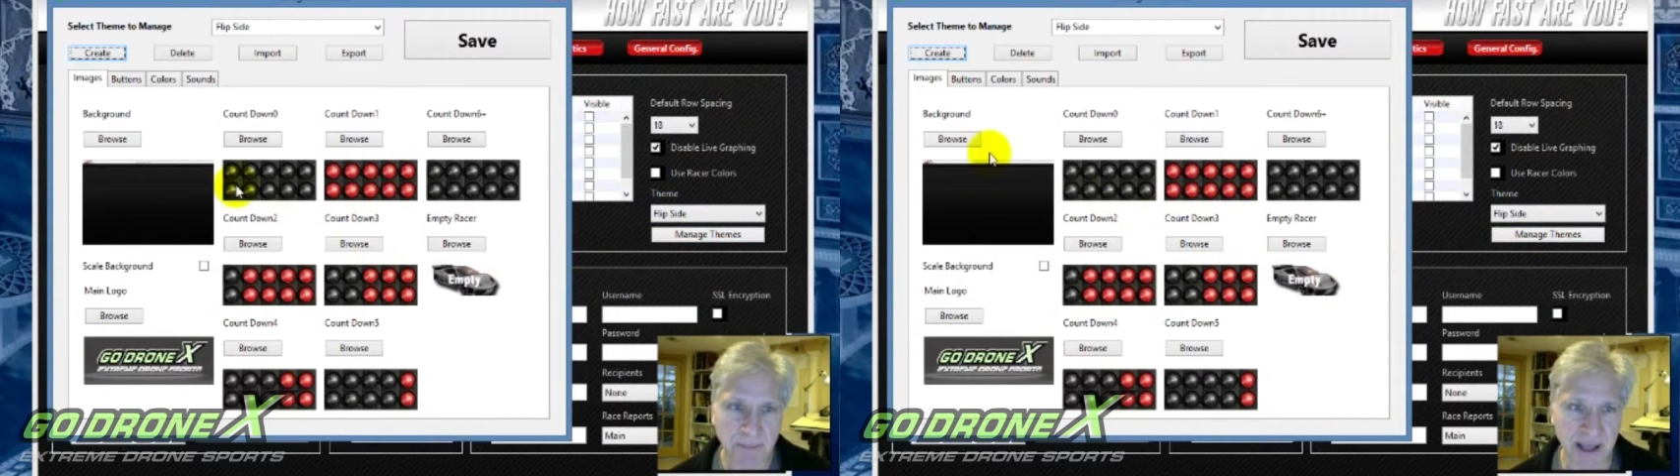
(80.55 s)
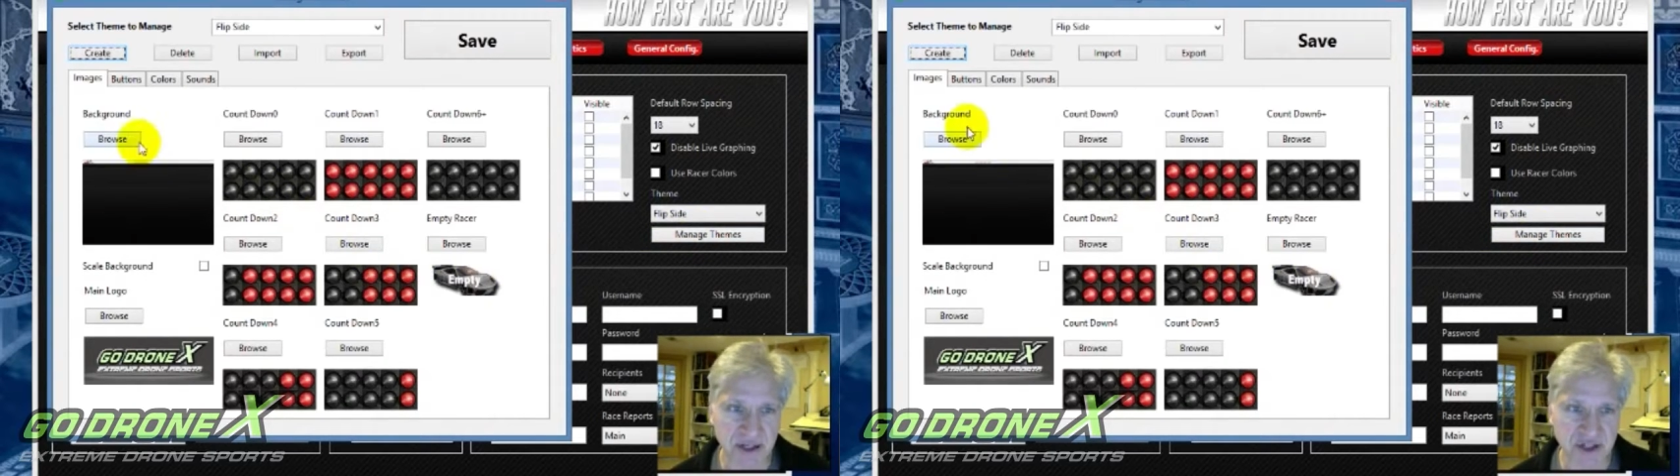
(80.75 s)

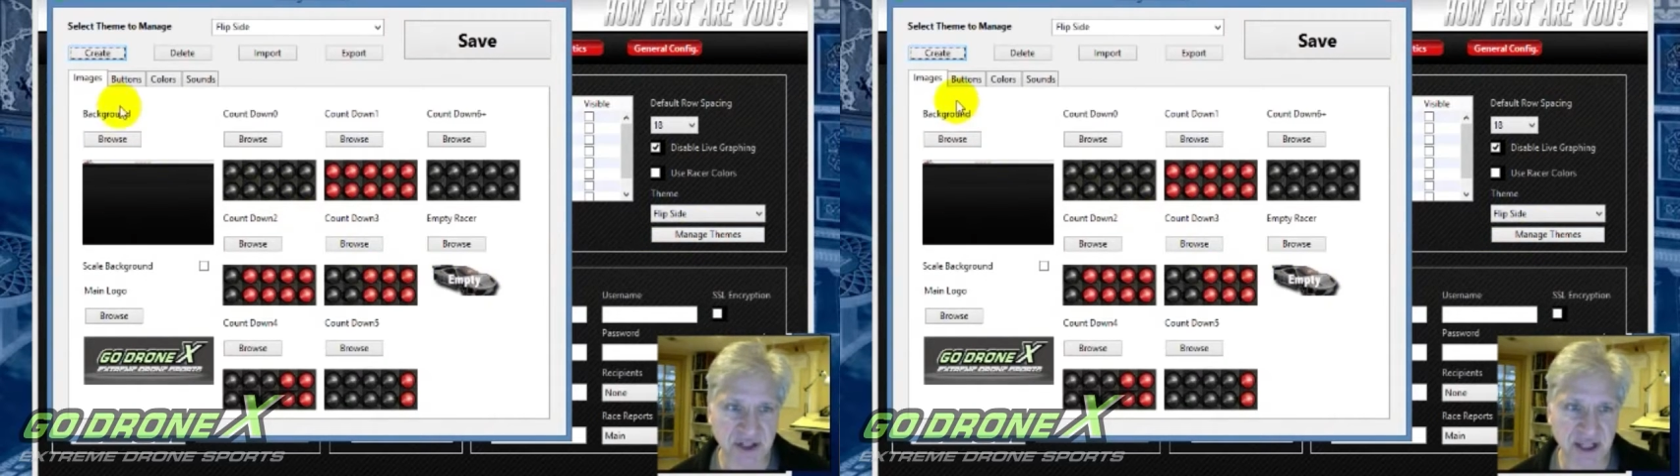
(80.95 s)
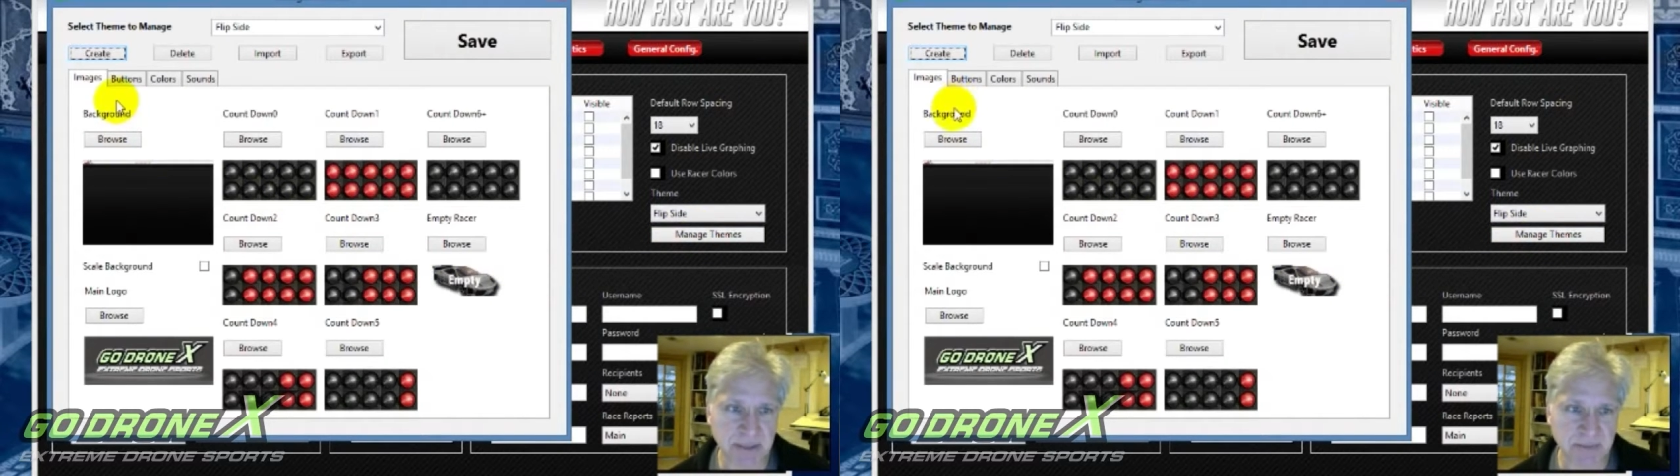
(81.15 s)

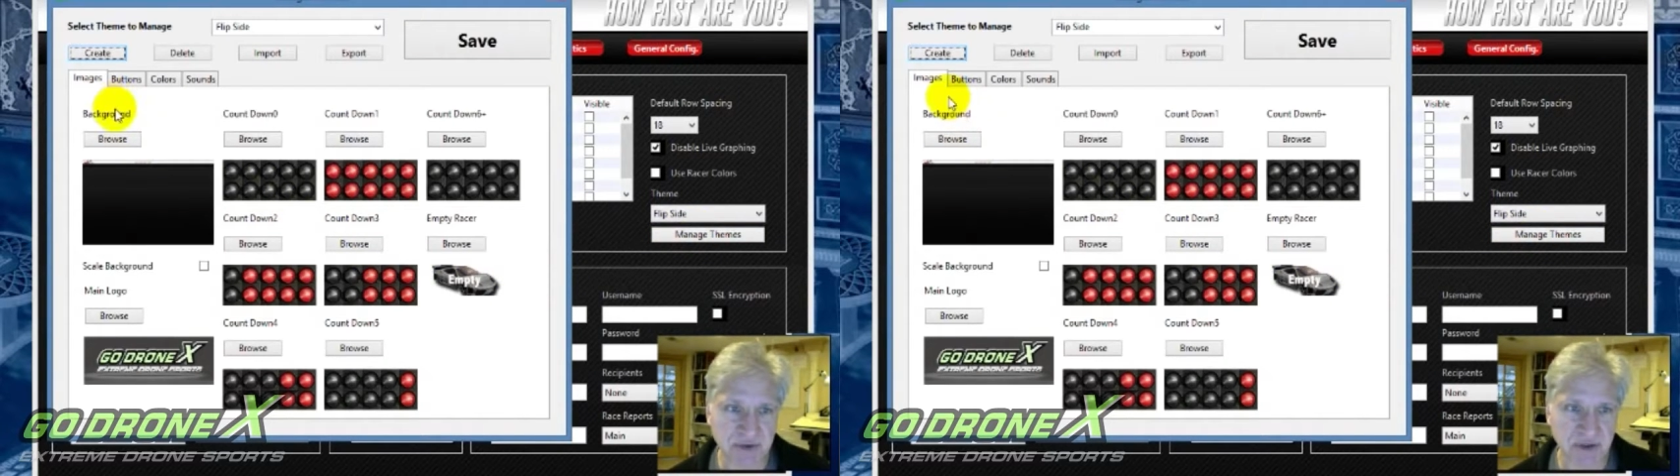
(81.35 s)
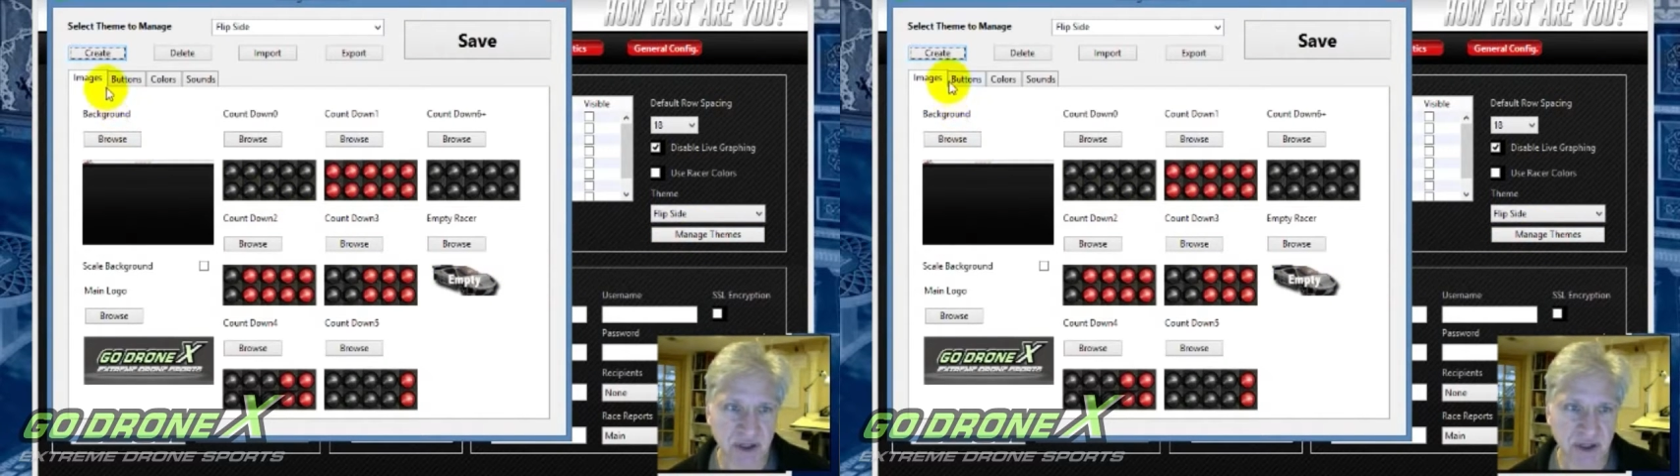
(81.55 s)
Manage
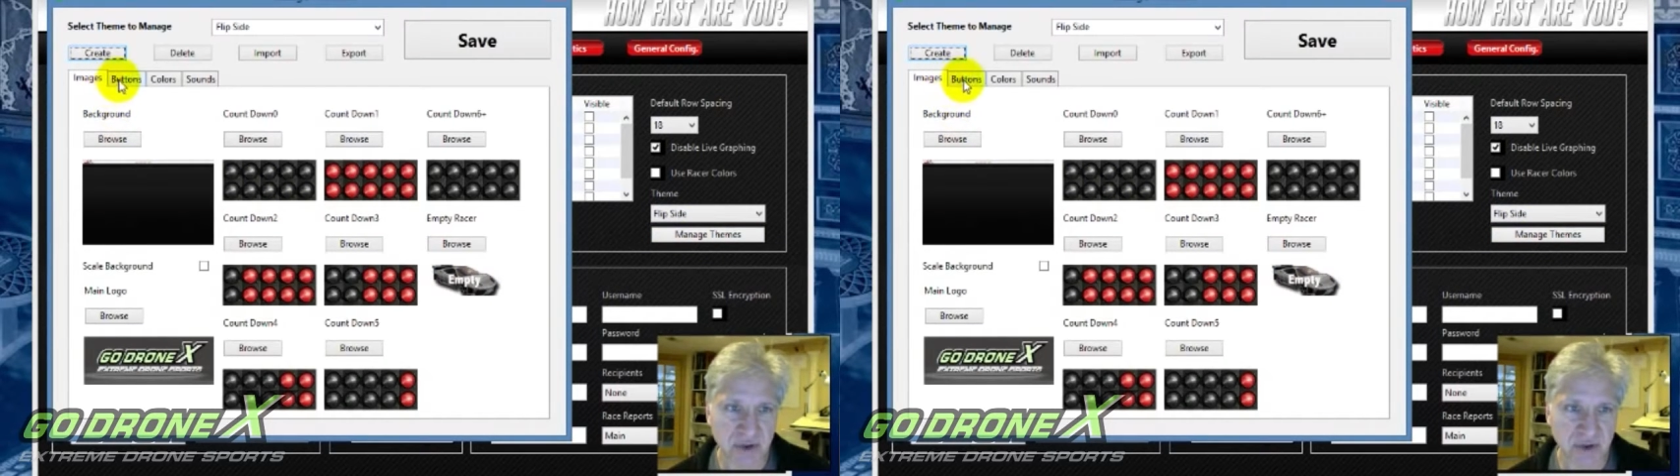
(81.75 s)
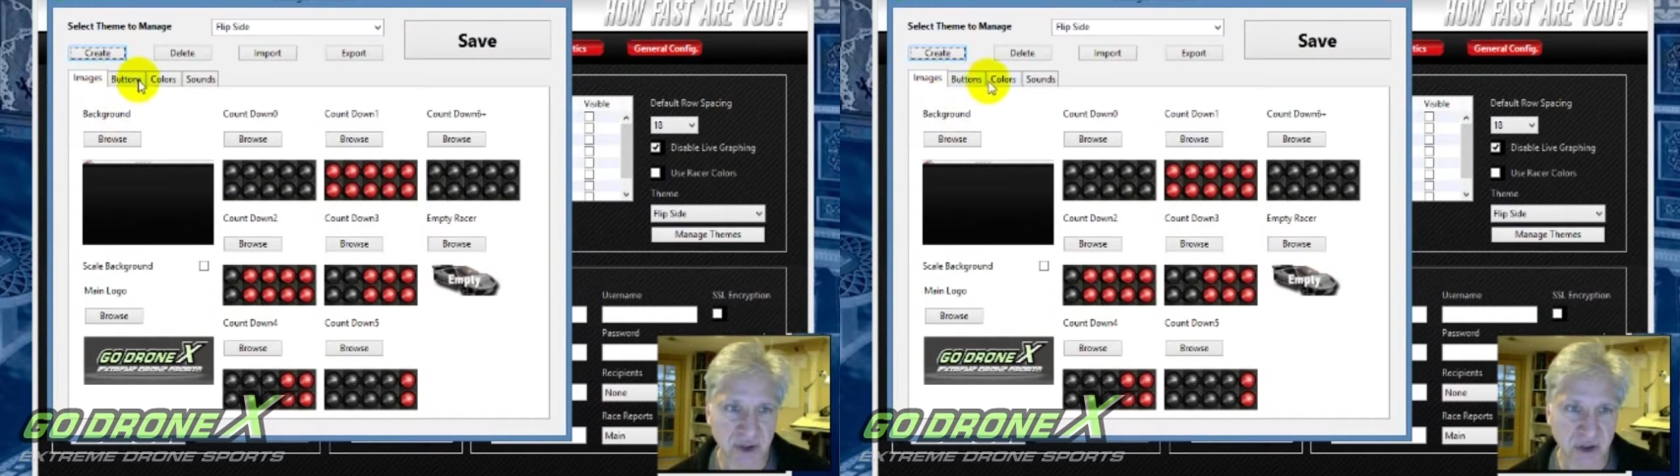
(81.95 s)
themes. You